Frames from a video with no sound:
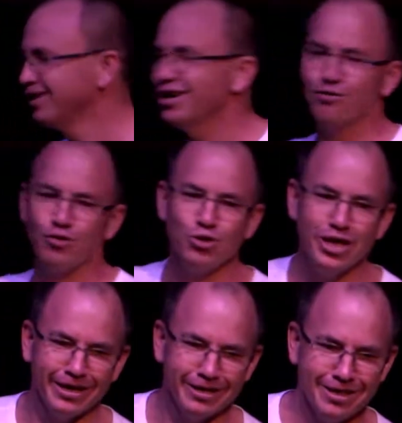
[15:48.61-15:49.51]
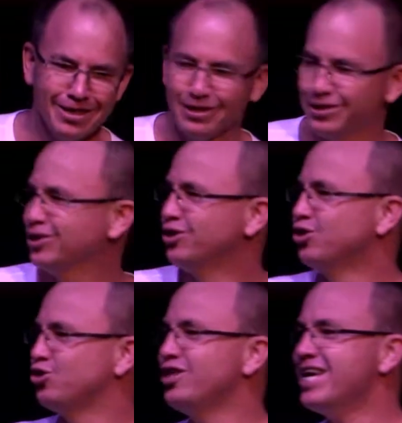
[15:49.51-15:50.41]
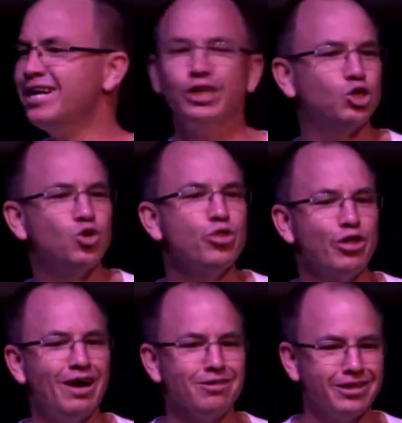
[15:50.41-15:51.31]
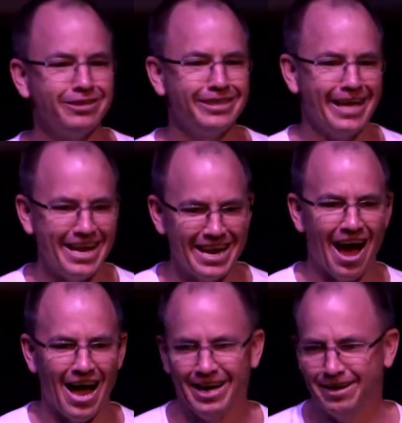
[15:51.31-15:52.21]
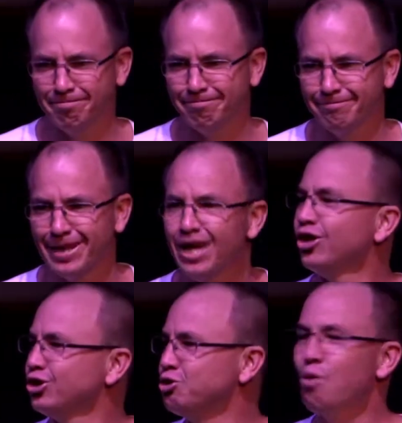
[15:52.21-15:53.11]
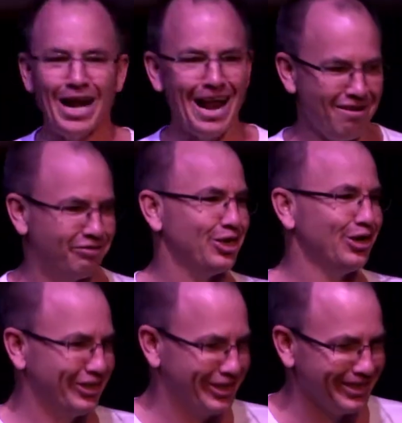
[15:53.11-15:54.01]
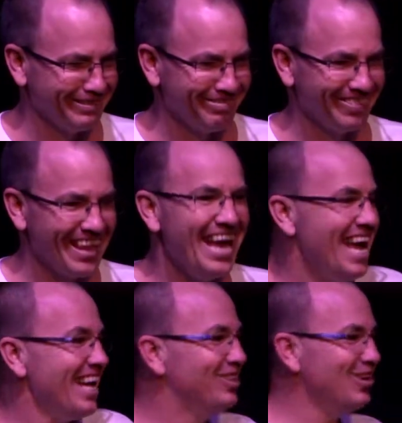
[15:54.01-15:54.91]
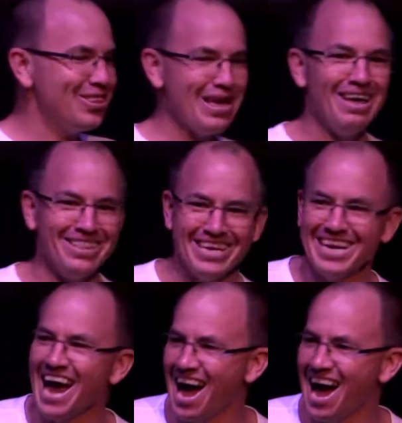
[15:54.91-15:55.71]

a few years to the year 2009, to One Life Church. In 2009,